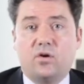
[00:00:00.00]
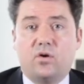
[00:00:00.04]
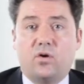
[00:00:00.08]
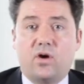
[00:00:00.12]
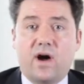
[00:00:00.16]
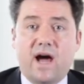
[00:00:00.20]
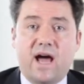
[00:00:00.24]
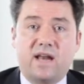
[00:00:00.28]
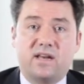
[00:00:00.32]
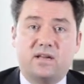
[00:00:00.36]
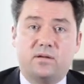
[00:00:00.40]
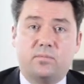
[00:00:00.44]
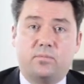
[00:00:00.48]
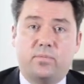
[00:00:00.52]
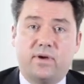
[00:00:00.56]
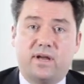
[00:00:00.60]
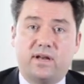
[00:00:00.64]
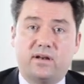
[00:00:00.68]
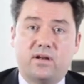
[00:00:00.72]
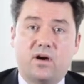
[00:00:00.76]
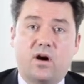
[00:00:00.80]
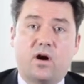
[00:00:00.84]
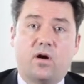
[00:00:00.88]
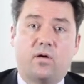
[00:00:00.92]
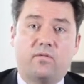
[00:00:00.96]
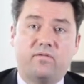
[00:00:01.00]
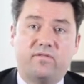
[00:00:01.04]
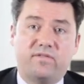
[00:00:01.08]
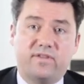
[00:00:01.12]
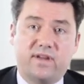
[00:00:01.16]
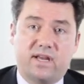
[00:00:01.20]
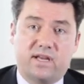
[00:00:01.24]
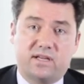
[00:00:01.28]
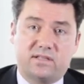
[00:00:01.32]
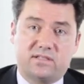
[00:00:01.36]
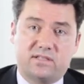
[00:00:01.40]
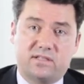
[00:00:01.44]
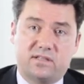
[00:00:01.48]
or had it been
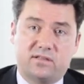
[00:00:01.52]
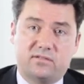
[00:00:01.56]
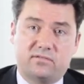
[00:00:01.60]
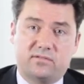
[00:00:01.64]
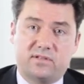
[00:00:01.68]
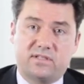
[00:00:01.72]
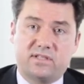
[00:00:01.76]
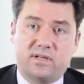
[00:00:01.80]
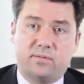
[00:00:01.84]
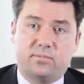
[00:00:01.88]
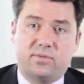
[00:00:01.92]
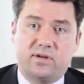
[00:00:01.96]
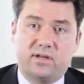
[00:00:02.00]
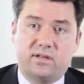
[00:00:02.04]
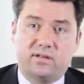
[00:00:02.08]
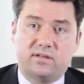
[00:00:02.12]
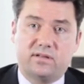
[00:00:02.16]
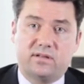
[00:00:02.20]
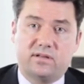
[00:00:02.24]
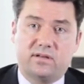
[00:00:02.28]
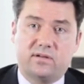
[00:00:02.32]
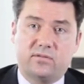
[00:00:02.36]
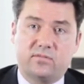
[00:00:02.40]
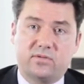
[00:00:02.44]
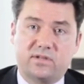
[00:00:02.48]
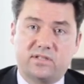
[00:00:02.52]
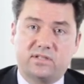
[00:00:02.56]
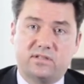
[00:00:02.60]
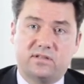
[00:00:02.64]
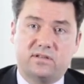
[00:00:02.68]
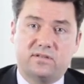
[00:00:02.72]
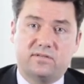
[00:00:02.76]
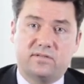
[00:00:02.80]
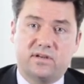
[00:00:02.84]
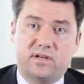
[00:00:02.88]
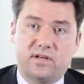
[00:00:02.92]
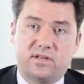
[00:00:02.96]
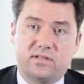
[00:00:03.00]
obvious to the recipient that it was
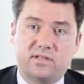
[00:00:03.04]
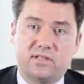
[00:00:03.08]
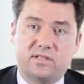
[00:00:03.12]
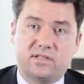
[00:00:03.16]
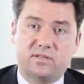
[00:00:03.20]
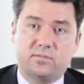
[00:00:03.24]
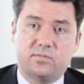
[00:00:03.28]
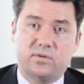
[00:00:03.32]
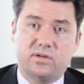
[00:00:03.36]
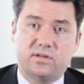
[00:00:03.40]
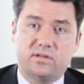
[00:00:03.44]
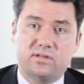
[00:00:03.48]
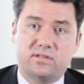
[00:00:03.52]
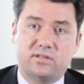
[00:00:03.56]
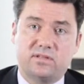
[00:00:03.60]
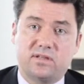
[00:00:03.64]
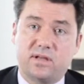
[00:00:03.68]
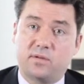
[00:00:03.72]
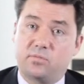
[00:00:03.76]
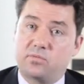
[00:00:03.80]
an advertisement,